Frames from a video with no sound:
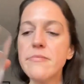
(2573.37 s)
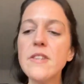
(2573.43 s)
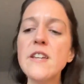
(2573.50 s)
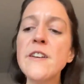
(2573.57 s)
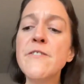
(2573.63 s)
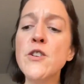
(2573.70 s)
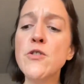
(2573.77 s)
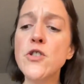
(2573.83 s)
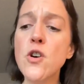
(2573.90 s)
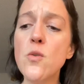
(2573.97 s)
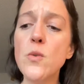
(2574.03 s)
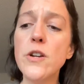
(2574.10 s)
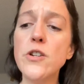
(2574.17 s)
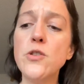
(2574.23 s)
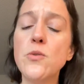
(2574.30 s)
if you don't
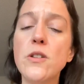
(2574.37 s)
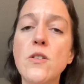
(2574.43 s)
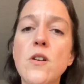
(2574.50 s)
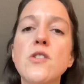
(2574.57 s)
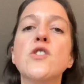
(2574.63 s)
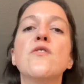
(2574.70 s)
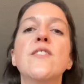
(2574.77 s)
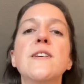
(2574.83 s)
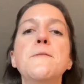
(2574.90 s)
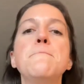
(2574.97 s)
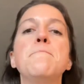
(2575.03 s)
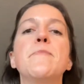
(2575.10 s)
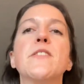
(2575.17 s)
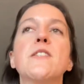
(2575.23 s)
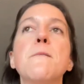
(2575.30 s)
want to do a launch event,
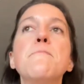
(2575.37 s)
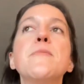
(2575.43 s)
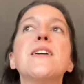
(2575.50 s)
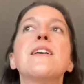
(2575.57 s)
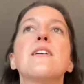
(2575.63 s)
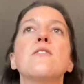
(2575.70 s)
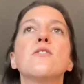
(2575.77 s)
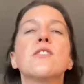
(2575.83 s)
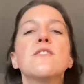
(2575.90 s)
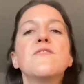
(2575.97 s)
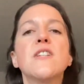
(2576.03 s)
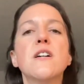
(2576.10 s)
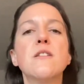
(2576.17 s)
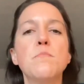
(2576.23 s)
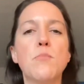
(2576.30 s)
something else I've
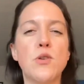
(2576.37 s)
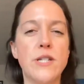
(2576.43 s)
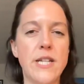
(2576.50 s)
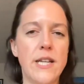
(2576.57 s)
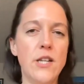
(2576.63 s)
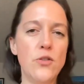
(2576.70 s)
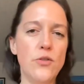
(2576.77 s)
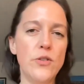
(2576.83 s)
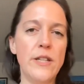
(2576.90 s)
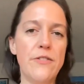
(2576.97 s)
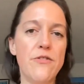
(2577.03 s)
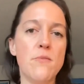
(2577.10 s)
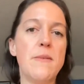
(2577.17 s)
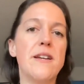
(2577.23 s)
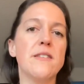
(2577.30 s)
done, particularly
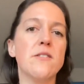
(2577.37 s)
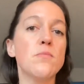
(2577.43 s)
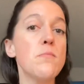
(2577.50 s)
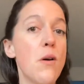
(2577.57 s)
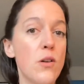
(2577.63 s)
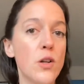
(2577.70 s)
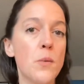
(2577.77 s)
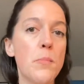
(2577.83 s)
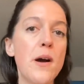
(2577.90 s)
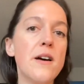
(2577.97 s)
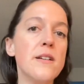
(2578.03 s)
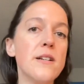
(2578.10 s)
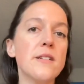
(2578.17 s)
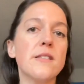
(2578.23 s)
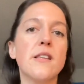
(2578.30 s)
for my smaller
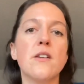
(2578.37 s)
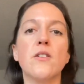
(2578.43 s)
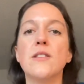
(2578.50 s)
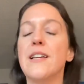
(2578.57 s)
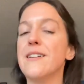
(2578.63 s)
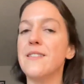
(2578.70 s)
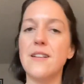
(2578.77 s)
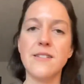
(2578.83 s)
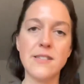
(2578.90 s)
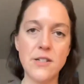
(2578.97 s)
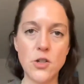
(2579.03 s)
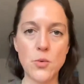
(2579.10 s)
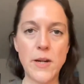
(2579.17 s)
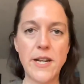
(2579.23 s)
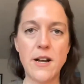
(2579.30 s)
products that are like less
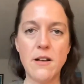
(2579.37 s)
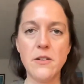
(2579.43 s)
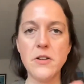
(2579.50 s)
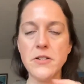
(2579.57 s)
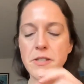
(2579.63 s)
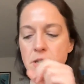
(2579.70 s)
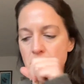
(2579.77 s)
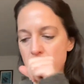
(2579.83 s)
than $20,